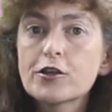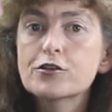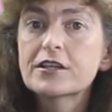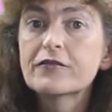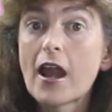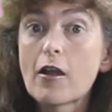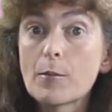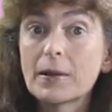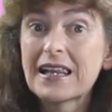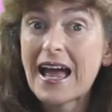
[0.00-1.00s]
use a
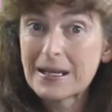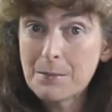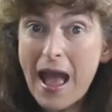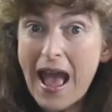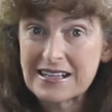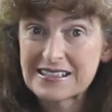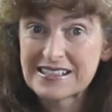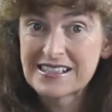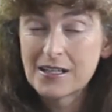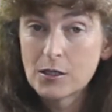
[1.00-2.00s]
variable like
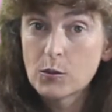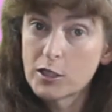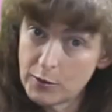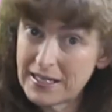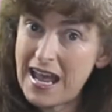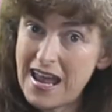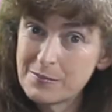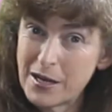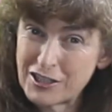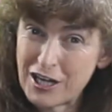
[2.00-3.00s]
mass, which we can
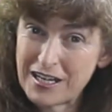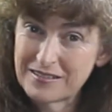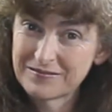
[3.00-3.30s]
measure.